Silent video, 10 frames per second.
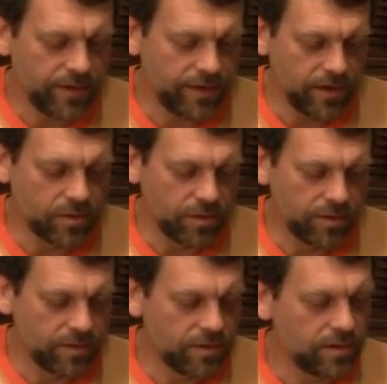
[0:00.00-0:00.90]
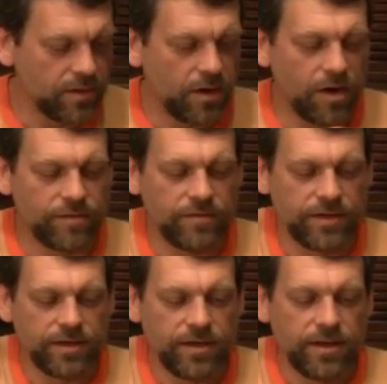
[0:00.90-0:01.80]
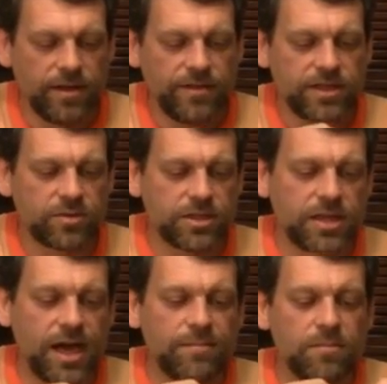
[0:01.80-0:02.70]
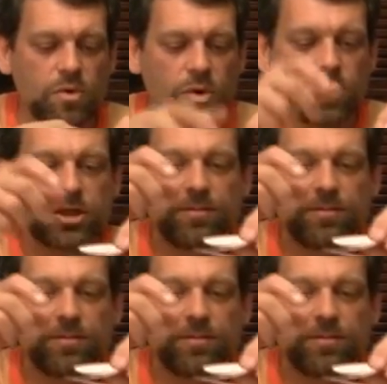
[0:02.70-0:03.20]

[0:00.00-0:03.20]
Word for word: get the other one off of it. This one's got more